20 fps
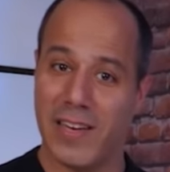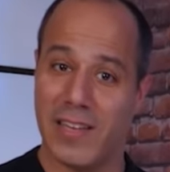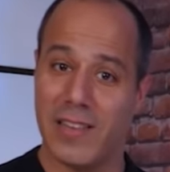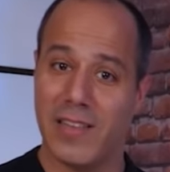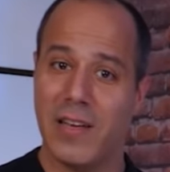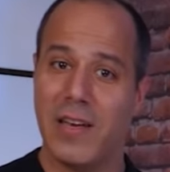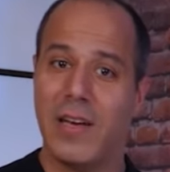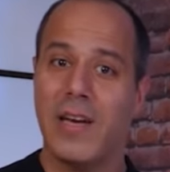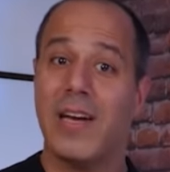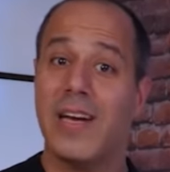it,
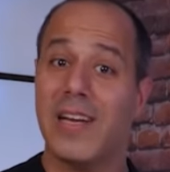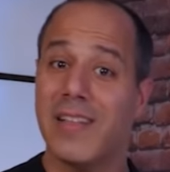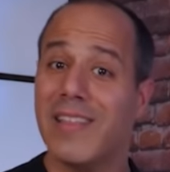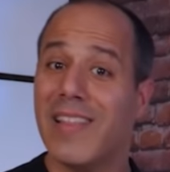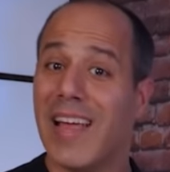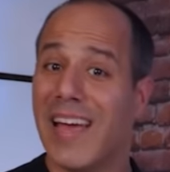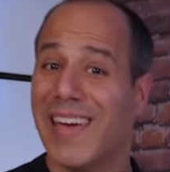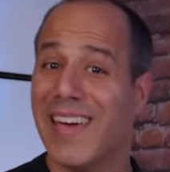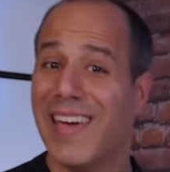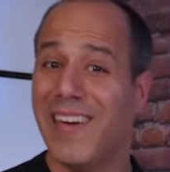It's
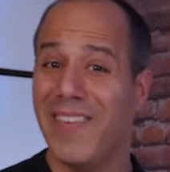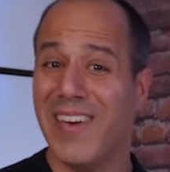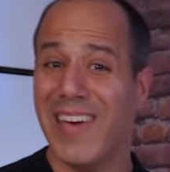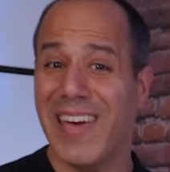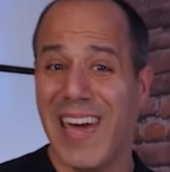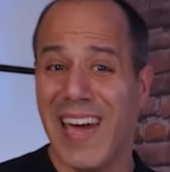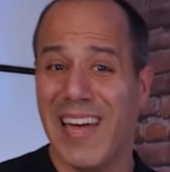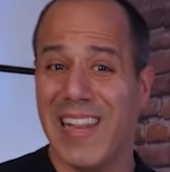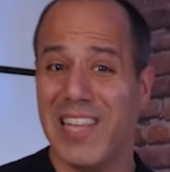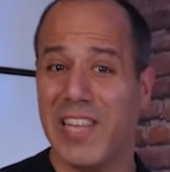like giving
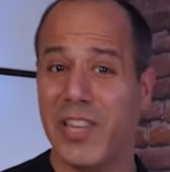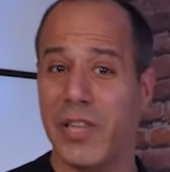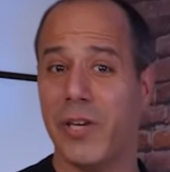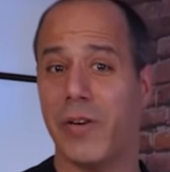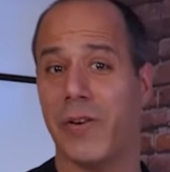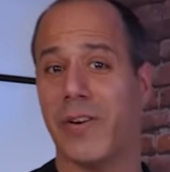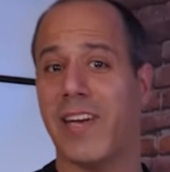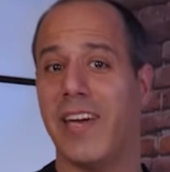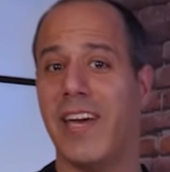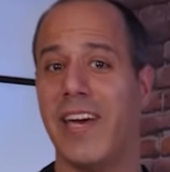candy to
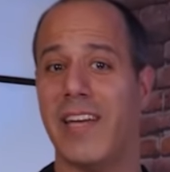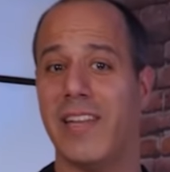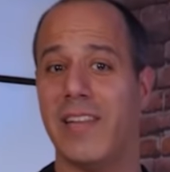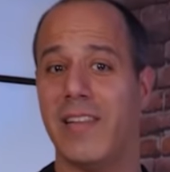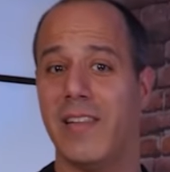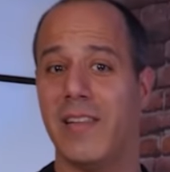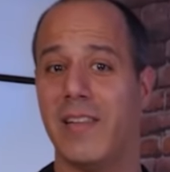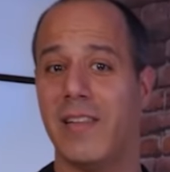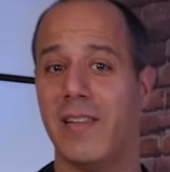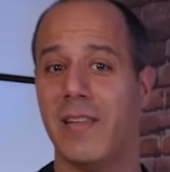your kid.
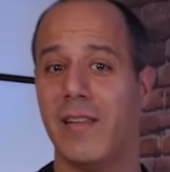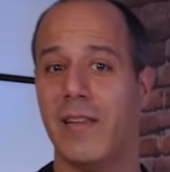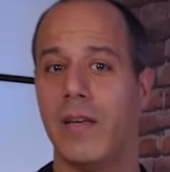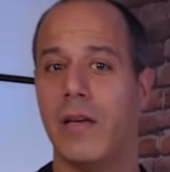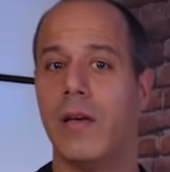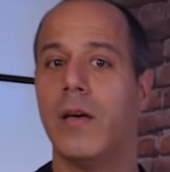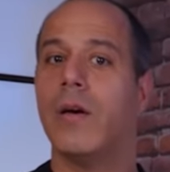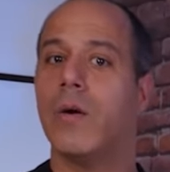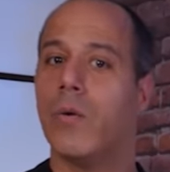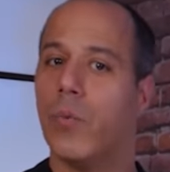
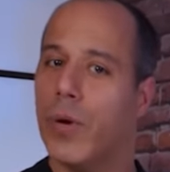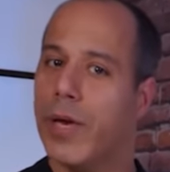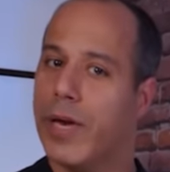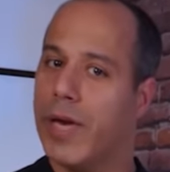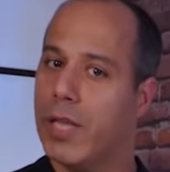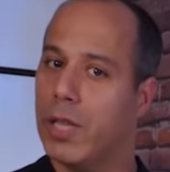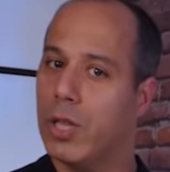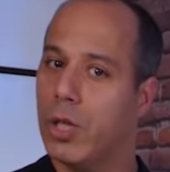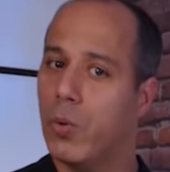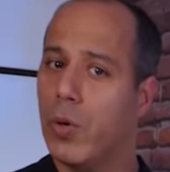We
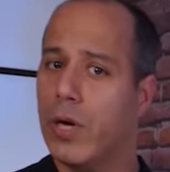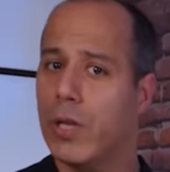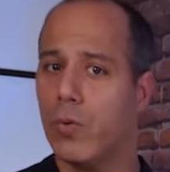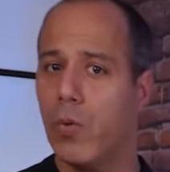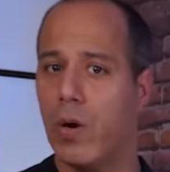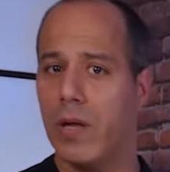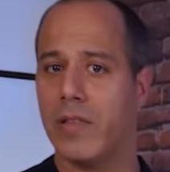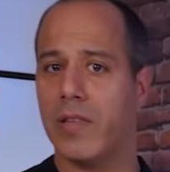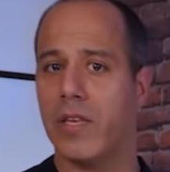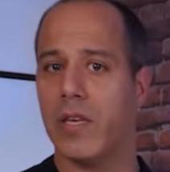can do it
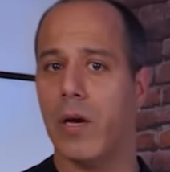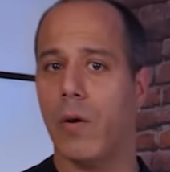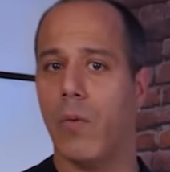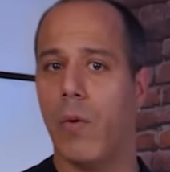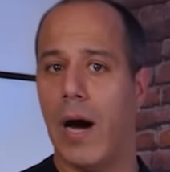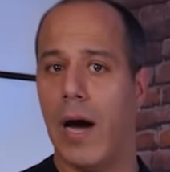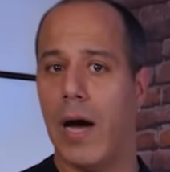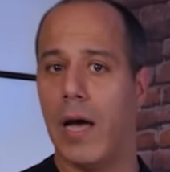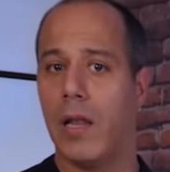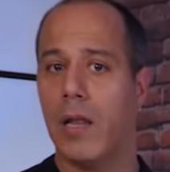once in a
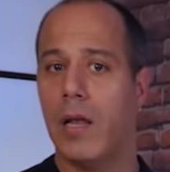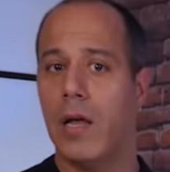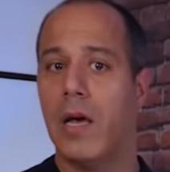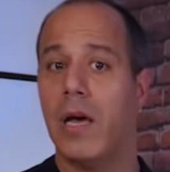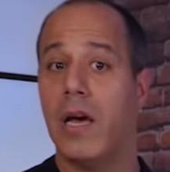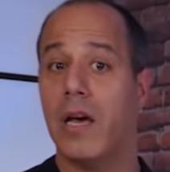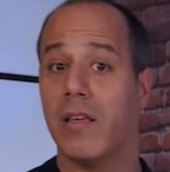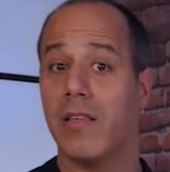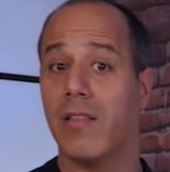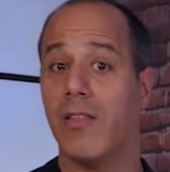while,
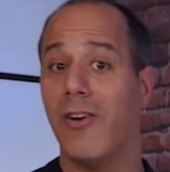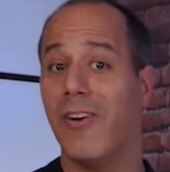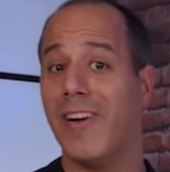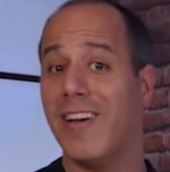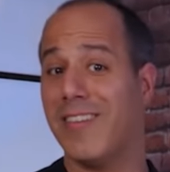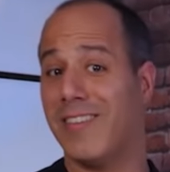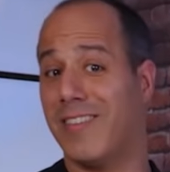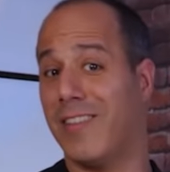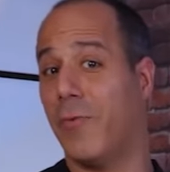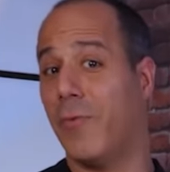as long
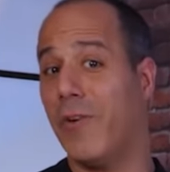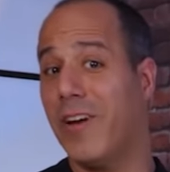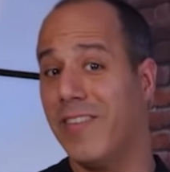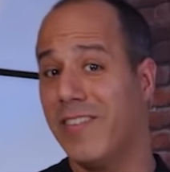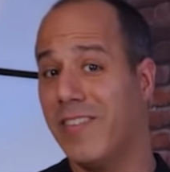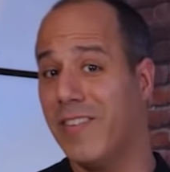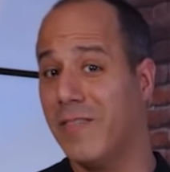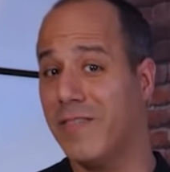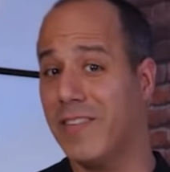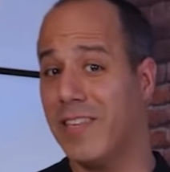as the
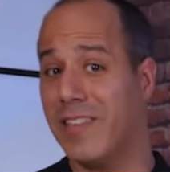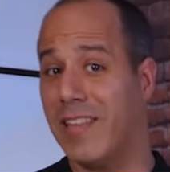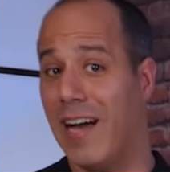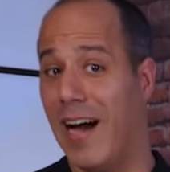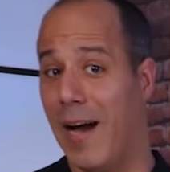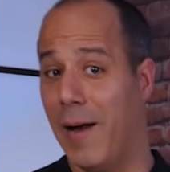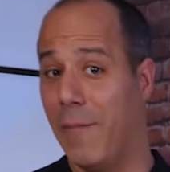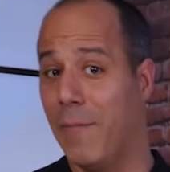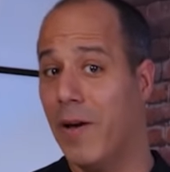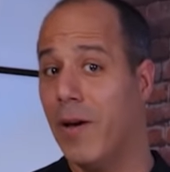rest of the
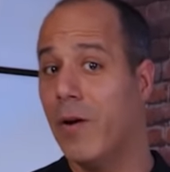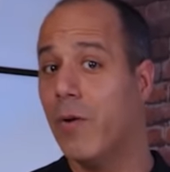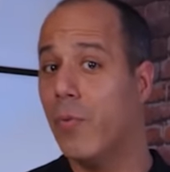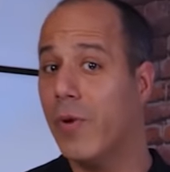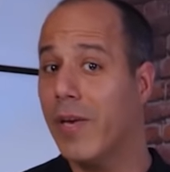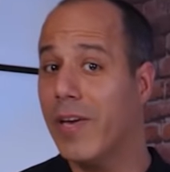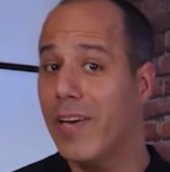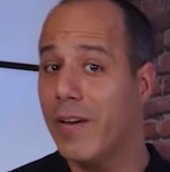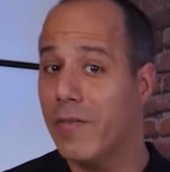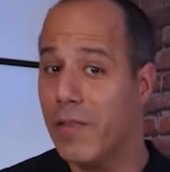time
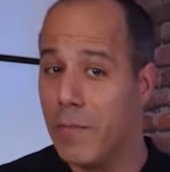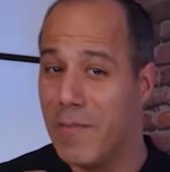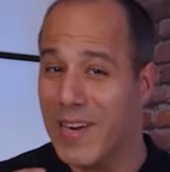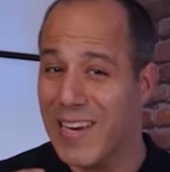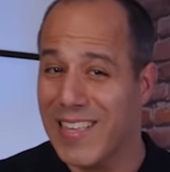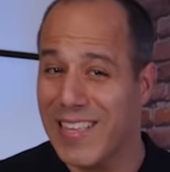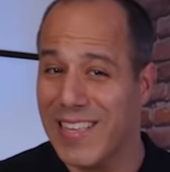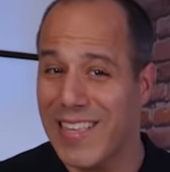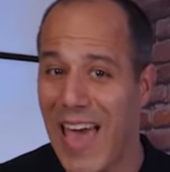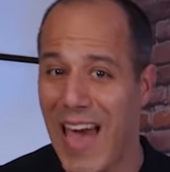we give them
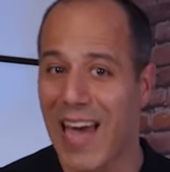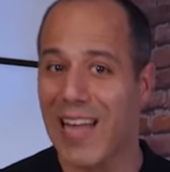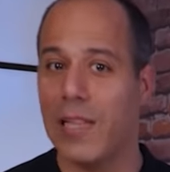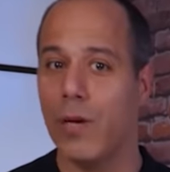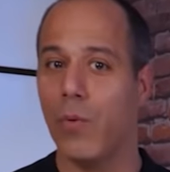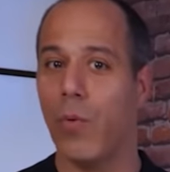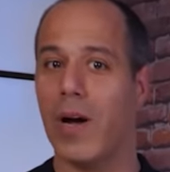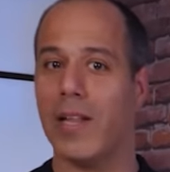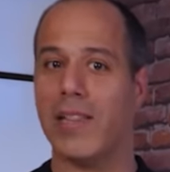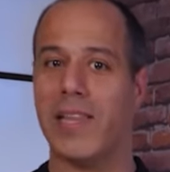exactly
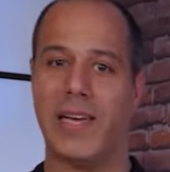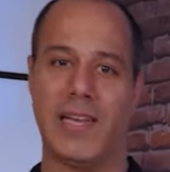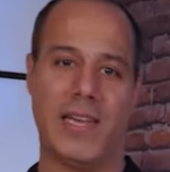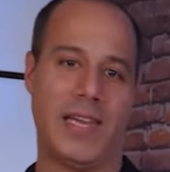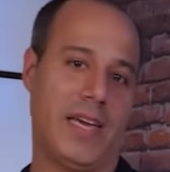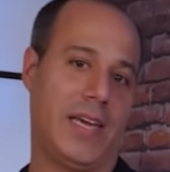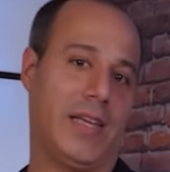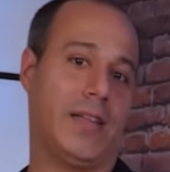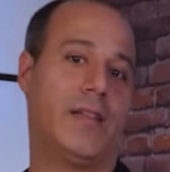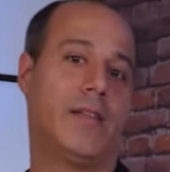what they
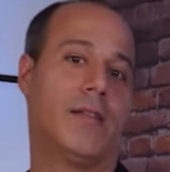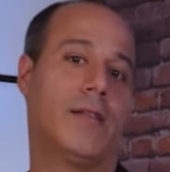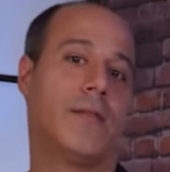need.